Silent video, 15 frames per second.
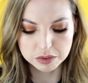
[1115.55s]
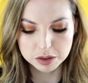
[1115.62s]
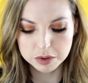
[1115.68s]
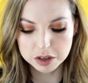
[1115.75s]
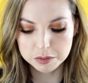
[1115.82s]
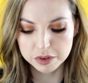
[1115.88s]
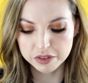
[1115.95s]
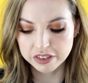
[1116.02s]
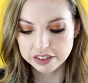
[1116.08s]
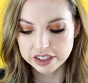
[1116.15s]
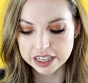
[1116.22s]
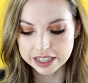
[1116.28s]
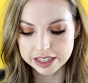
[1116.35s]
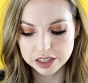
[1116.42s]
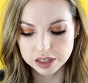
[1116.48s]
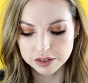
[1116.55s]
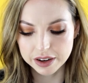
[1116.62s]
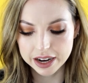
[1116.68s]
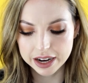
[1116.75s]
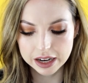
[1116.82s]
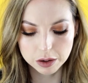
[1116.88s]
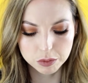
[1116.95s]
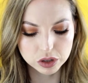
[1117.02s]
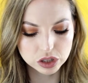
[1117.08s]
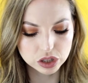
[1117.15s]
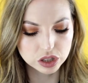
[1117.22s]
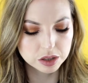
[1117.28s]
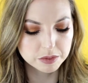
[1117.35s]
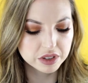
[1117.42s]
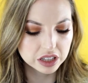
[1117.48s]
Some of them are very glittery, and I wanted
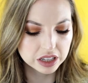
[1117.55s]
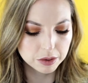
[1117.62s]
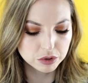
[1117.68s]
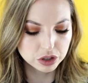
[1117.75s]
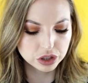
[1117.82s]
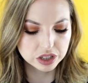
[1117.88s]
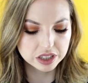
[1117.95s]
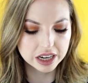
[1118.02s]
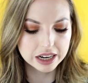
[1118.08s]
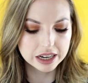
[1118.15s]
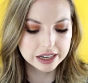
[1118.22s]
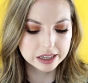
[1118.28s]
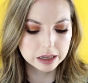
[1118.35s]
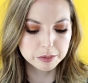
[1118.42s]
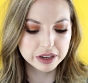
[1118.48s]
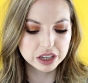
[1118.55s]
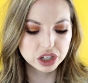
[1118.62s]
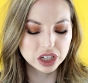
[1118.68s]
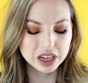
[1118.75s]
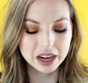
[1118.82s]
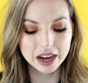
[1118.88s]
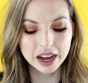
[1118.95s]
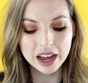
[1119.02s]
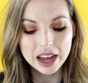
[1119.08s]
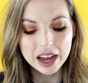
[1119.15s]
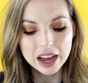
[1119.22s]
something that was just a little bit sheer.